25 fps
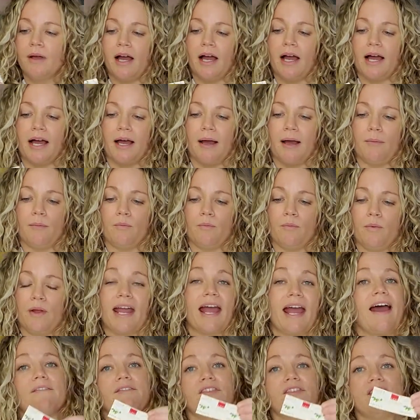Um, we
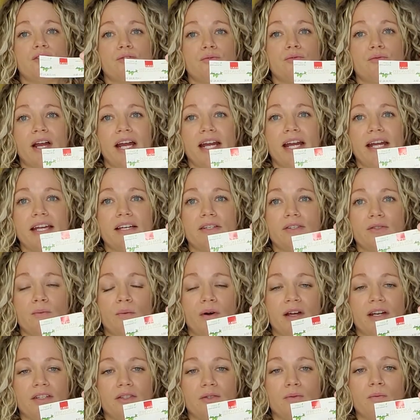have this Radius
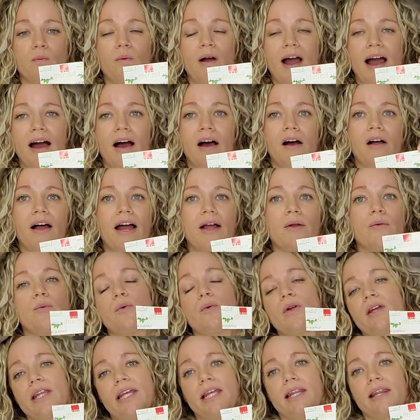one as well. I
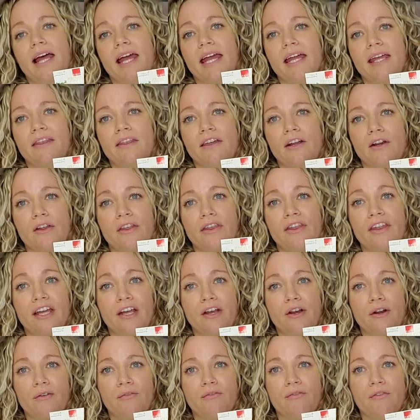really like their
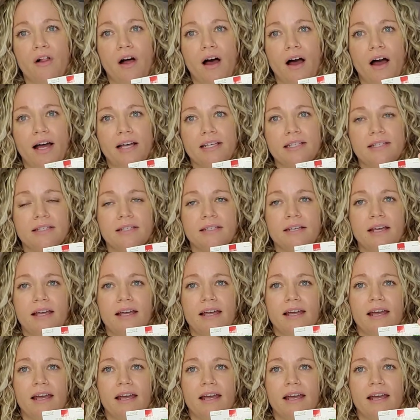thicker floss.